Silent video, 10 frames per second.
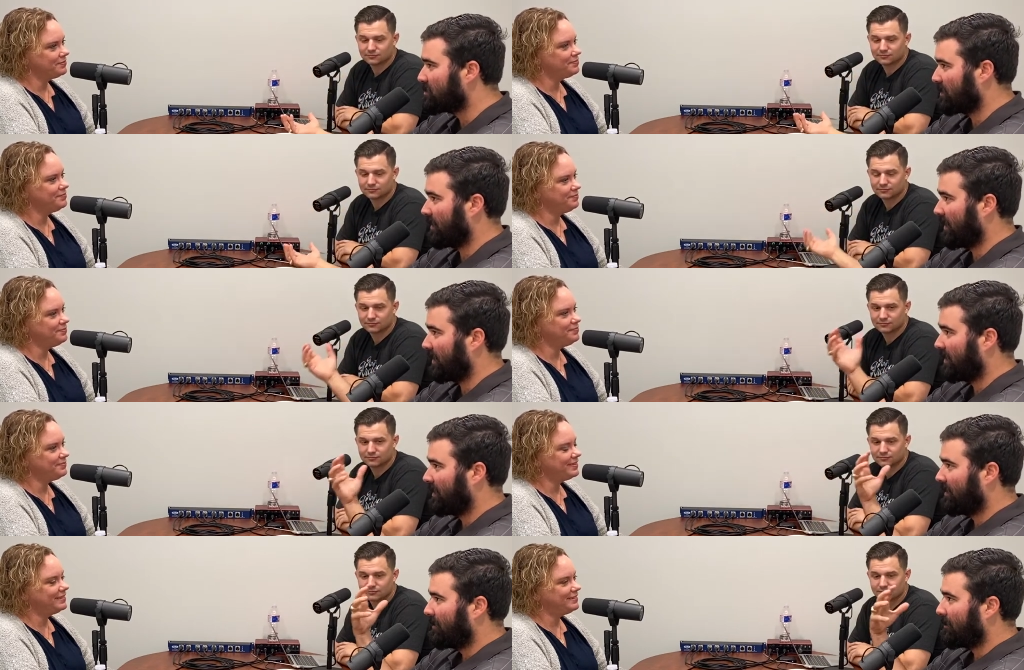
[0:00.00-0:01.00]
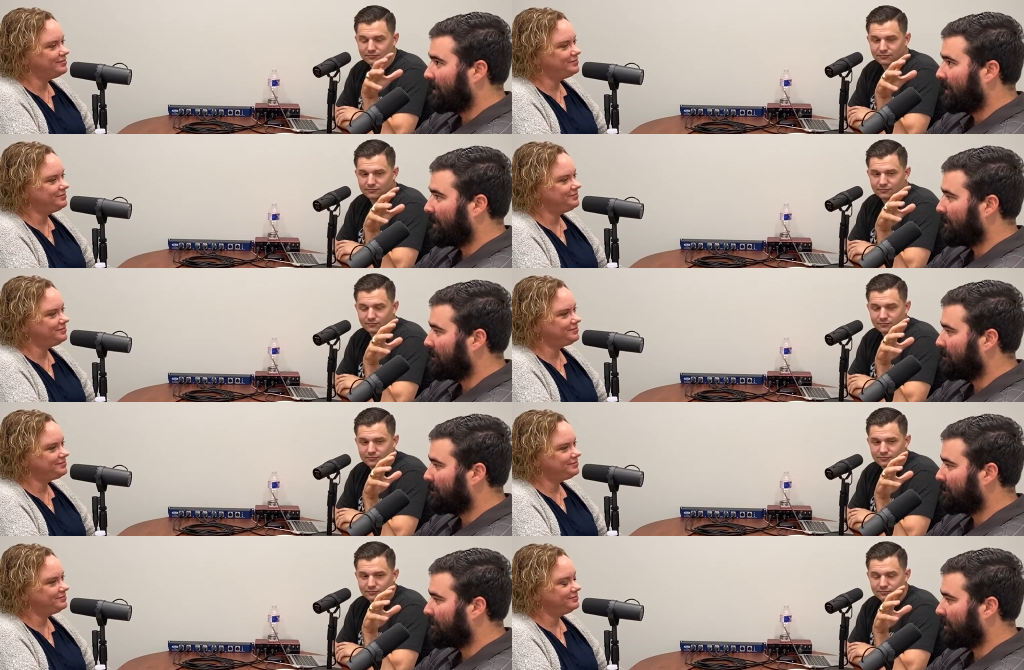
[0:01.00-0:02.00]
Speaker 1: but mm-hmm. like um
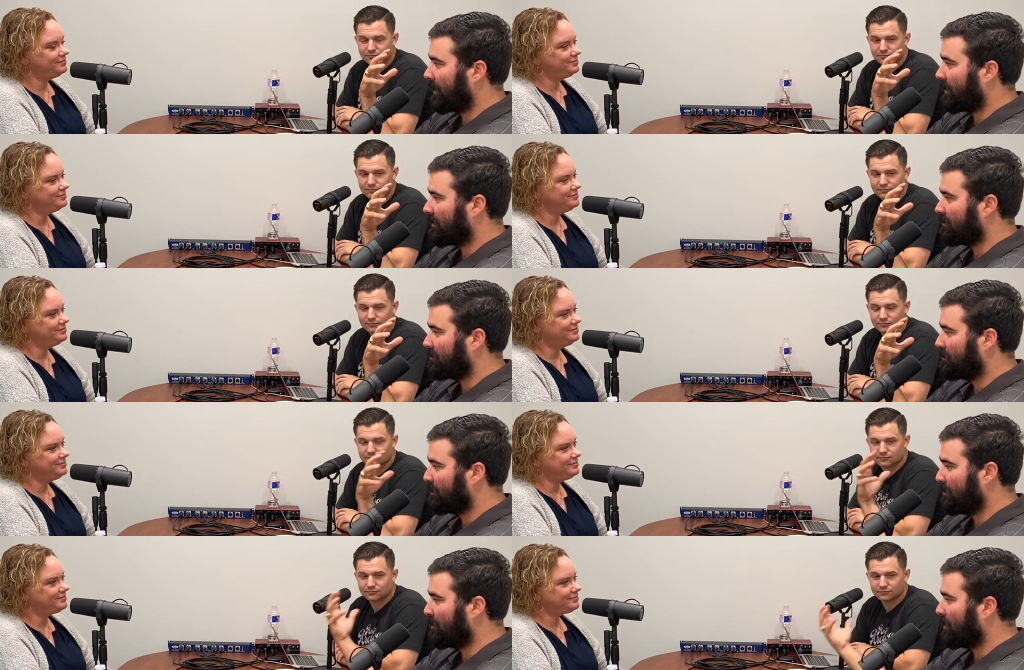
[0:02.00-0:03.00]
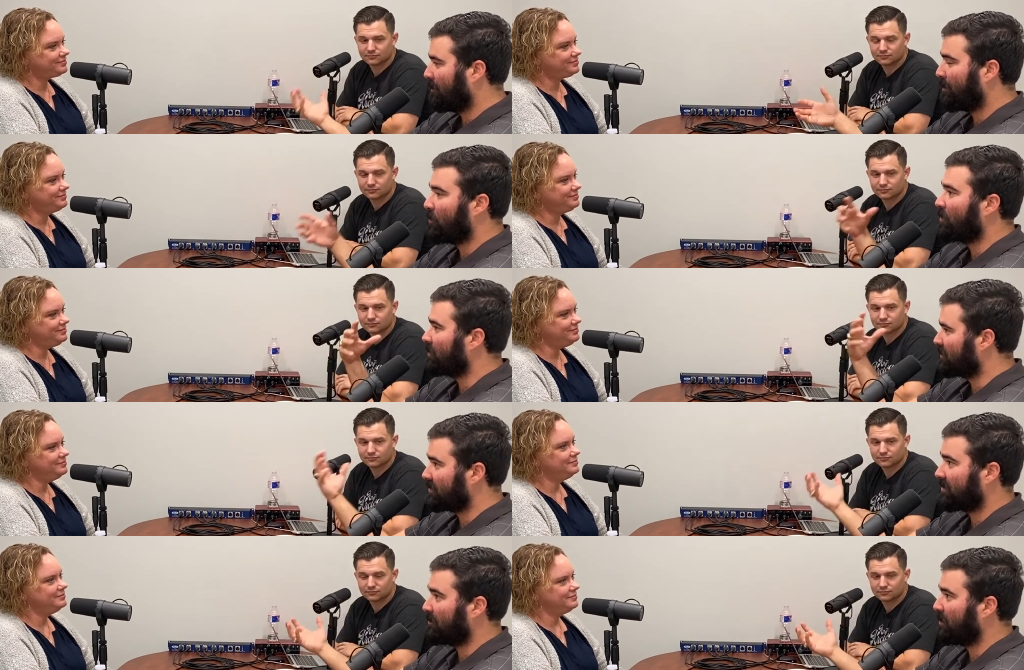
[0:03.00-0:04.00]
like people on boards
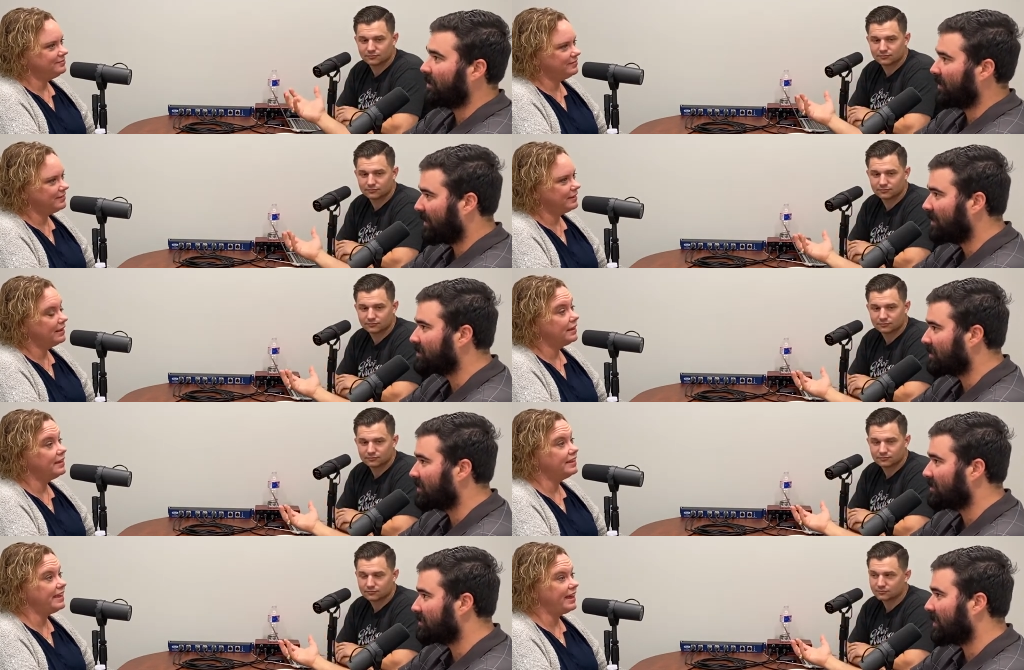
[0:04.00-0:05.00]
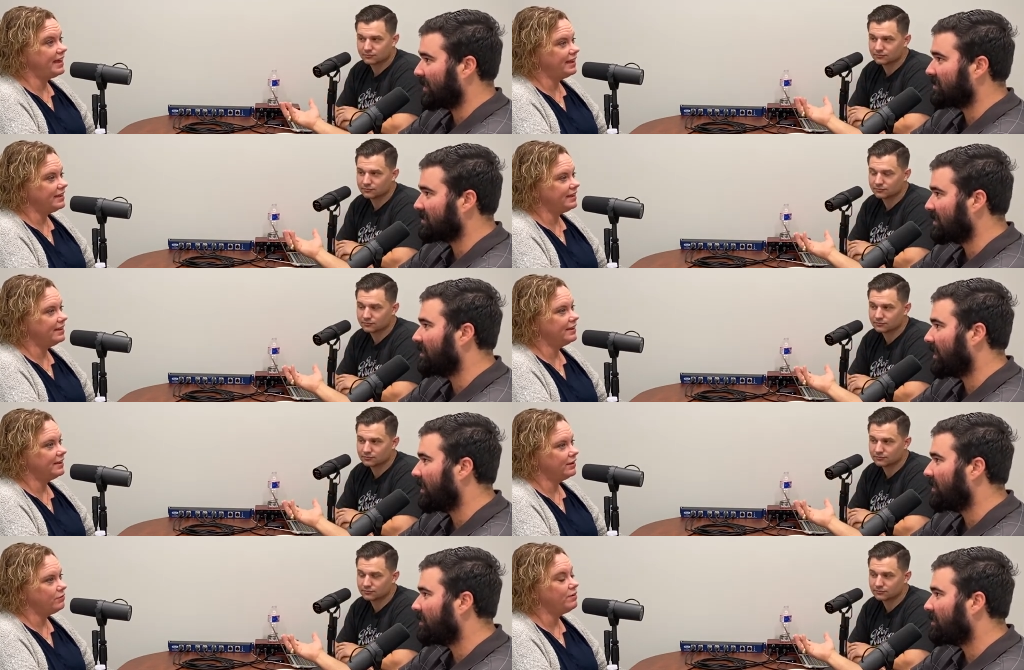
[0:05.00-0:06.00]
and stuff being against this yeah i can see
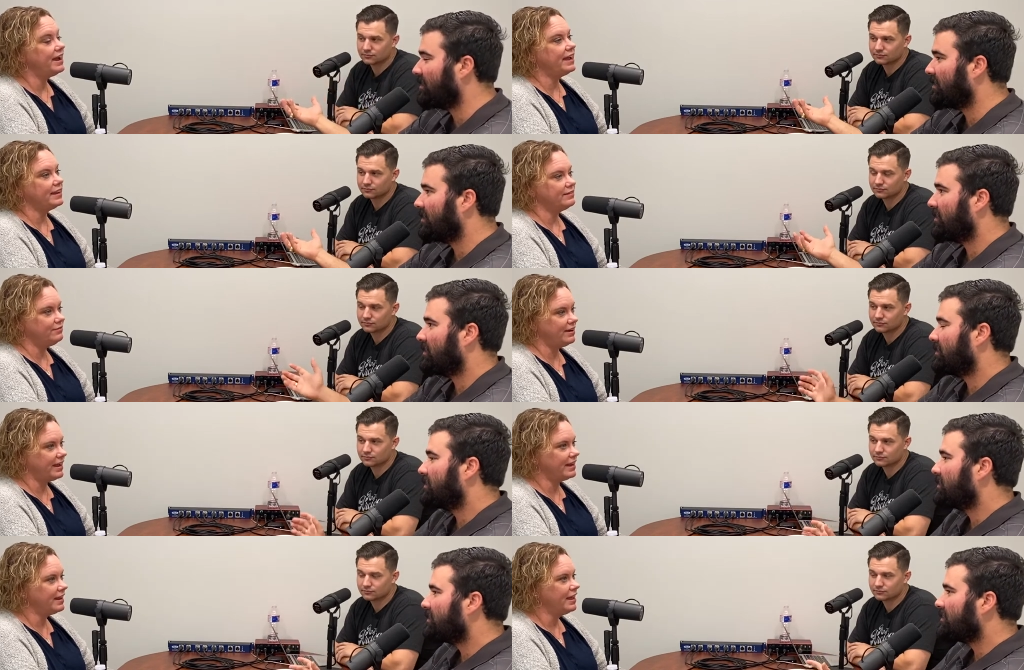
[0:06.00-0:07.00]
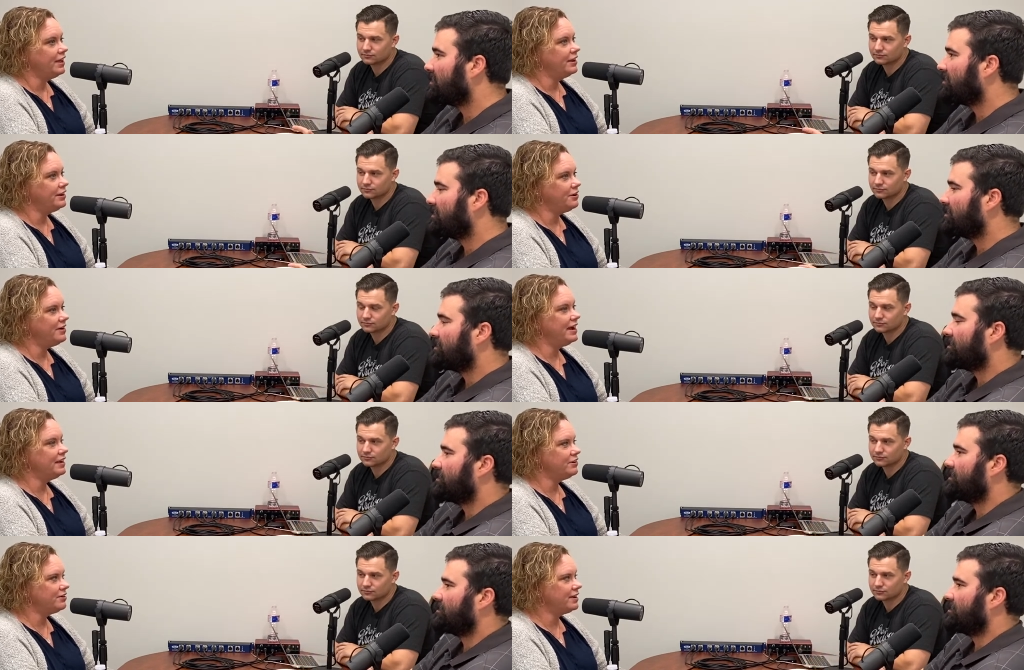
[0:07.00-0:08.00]
that
Speaker 2: right right no
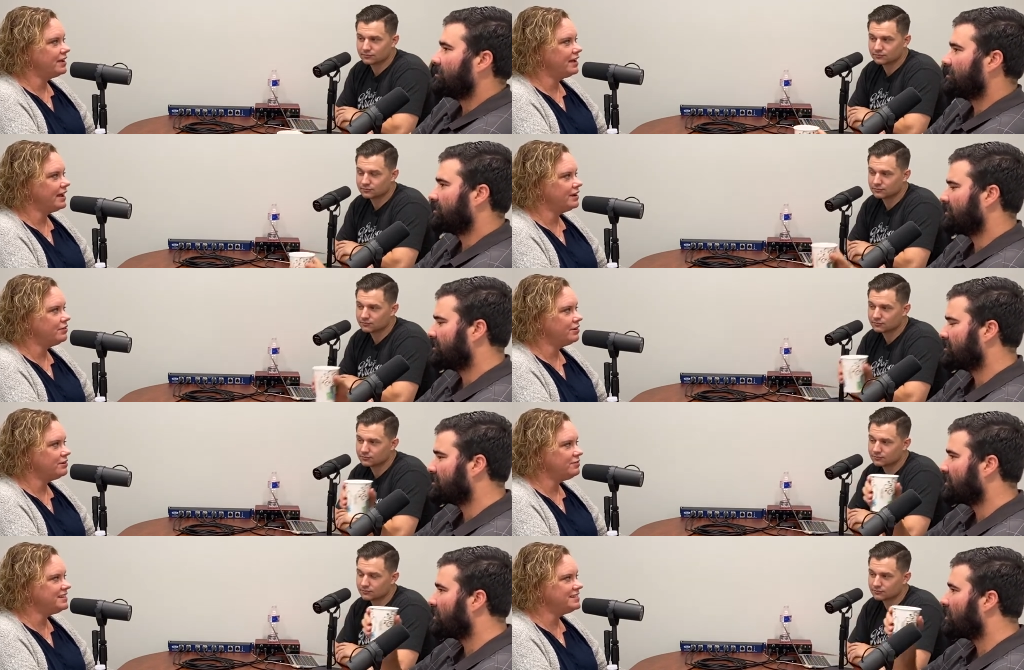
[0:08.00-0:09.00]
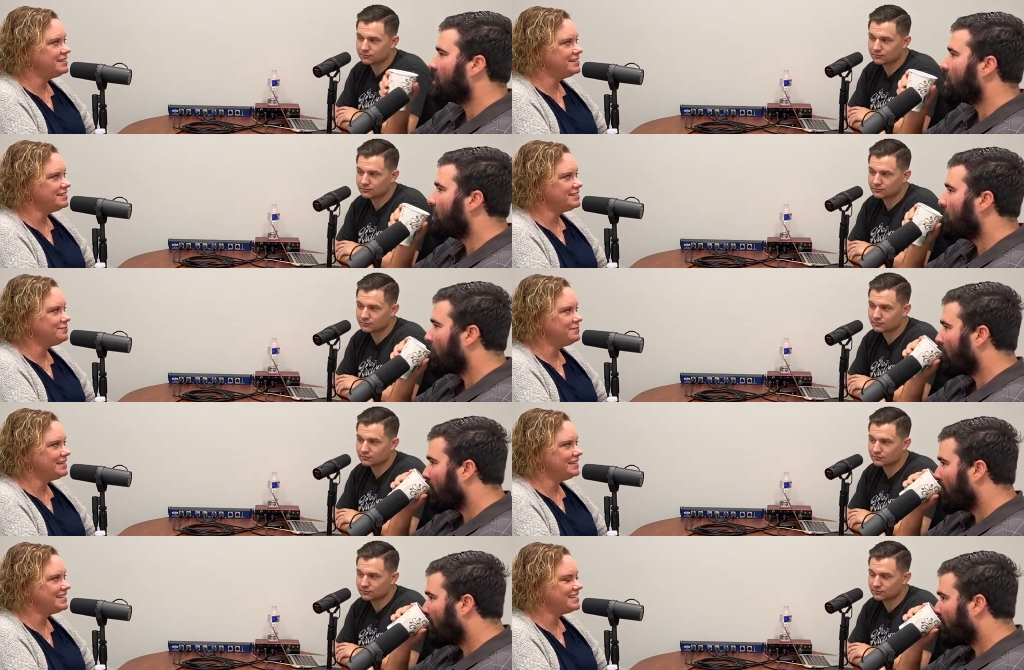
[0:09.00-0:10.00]
i agree i agree we did
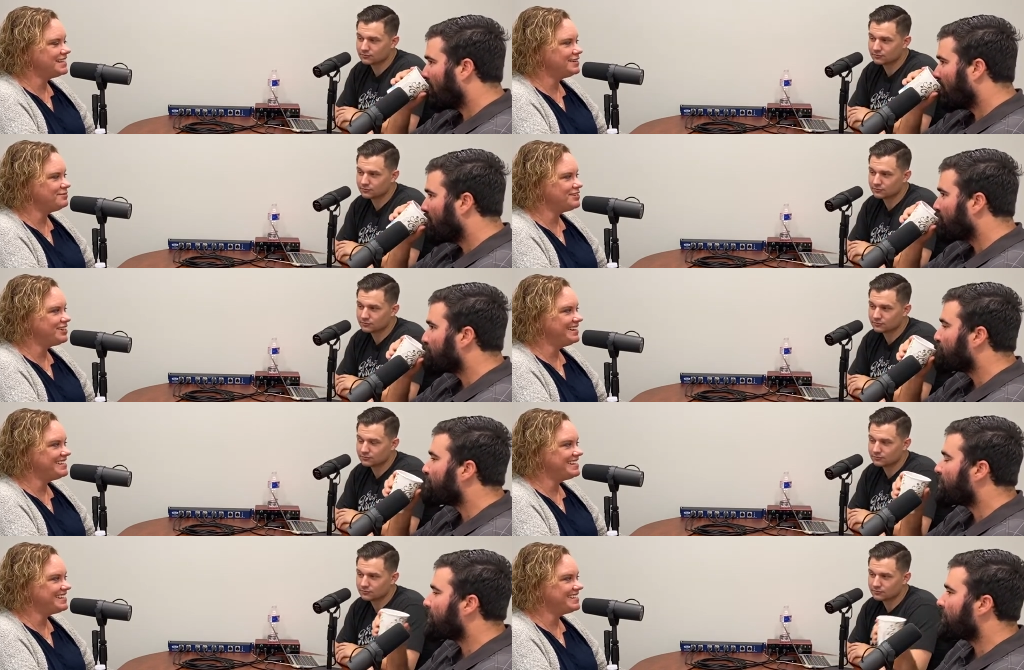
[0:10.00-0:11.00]
submit um, we tried to get a